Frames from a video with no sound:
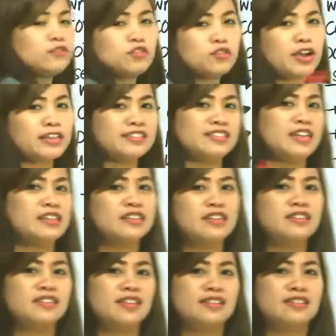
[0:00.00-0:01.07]
have to write
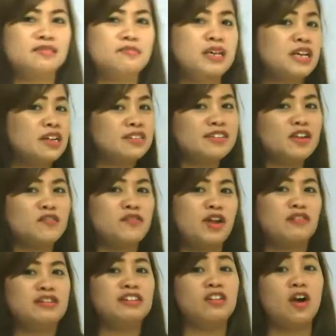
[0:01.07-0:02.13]
sentences because they're
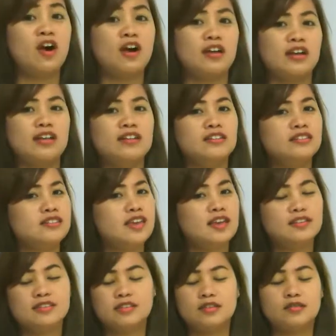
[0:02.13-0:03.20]
very long and it
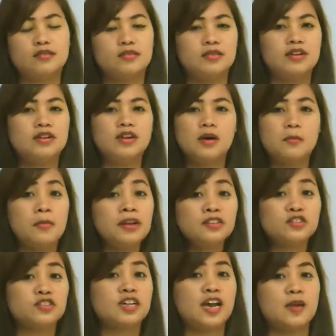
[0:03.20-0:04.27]
takes you
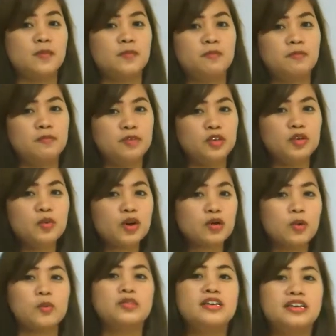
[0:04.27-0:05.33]
much time. You
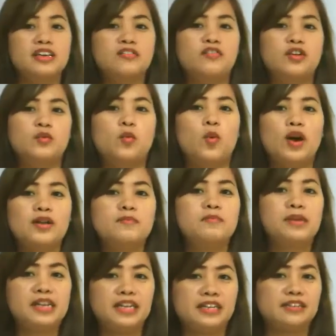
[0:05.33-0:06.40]
are only given
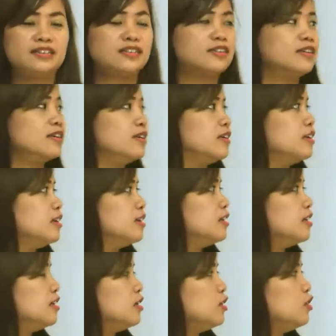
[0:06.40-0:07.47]
1 minute.
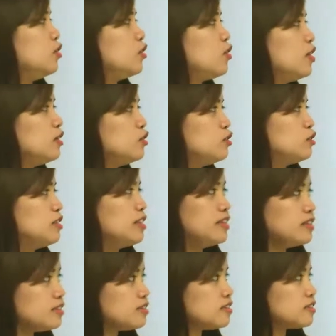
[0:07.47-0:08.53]
You're going to
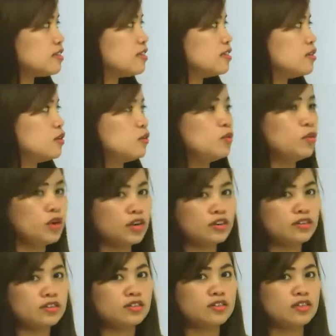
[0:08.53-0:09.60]
list
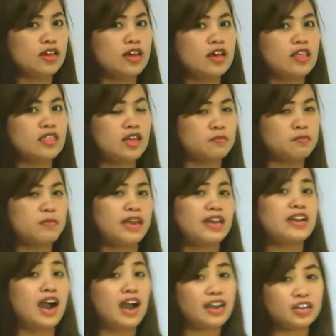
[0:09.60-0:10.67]
words that
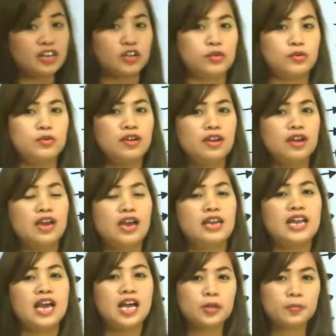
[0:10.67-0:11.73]
may guide you
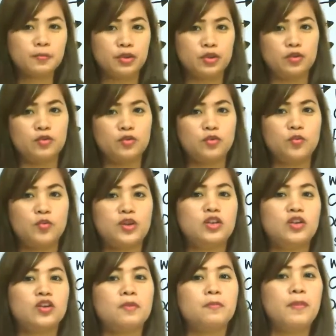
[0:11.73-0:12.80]
and help you
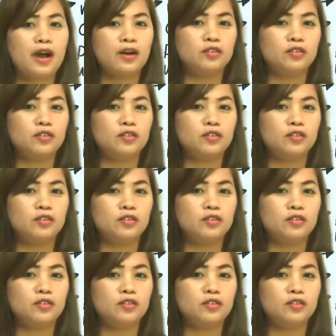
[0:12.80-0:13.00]
when you're